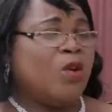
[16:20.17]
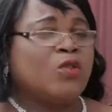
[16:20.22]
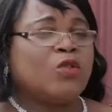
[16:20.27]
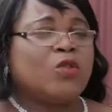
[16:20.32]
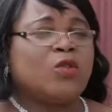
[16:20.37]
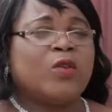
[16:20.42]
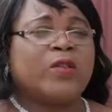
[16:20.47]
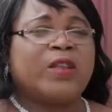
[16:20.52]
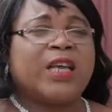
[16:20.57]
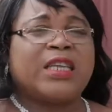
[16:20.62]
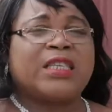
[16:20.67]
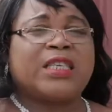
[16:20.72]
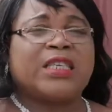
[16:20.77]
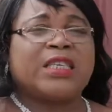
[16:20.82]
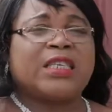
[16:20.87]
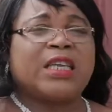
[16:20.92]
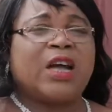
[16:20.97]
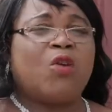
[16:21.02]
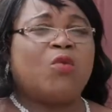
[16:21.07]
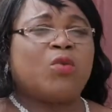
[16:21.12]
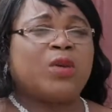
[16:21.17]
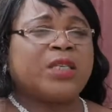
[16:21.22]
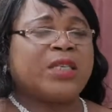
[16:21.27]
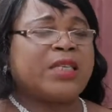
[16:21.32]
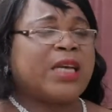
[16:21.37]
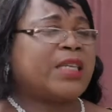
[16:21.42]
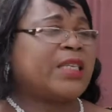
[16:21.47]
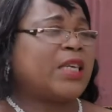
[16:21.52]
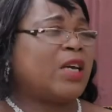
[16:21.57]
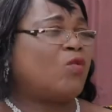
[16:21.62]
So that is how we
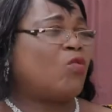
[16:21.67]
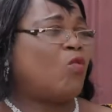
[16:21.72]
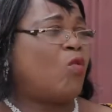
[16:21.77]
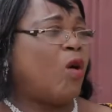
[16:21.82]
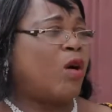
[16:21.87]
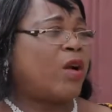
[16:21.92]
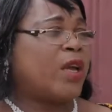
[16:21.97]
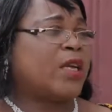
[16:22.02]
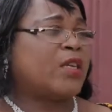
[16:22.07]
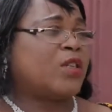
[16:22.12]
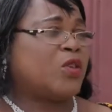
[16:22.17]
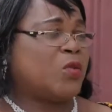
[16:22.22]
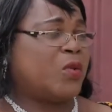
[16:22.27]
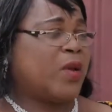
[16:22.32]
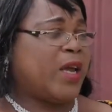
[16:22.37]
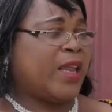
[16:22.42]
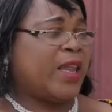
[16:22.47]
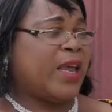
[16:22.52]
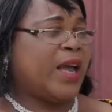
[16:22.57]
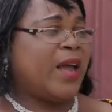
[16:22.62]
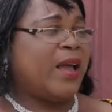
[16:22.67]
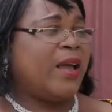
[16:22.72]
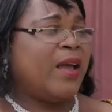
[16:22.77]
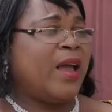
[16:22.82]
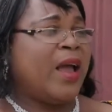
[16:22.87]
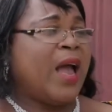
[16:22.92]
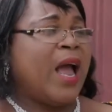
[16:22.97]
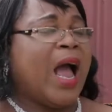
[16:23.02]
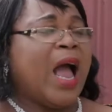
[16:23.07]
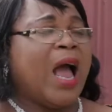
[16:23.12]
started working together
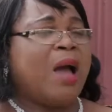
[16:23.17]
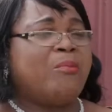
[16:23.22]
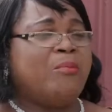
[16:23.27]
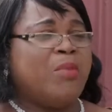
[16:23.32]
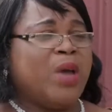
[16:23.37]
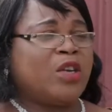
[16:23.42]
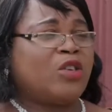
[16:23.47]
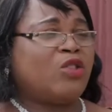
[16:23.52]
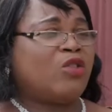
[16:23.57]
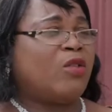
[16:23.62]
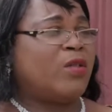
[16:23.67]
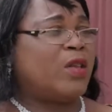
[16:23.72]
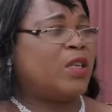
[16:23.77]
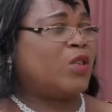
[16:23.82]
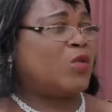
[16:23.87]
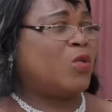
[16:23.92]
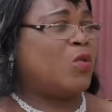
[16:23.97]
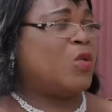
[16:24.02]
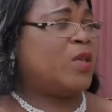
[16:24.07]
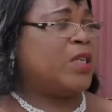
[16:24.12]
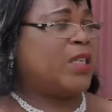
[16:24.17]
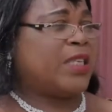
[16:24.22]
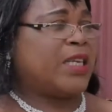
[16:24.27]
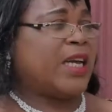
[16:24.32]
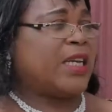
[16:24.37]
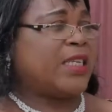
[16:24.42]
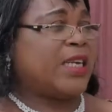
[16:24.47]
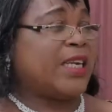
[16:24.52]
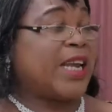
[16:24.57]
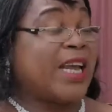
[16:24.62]
and make sure the school is
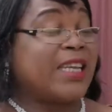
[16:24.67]
started.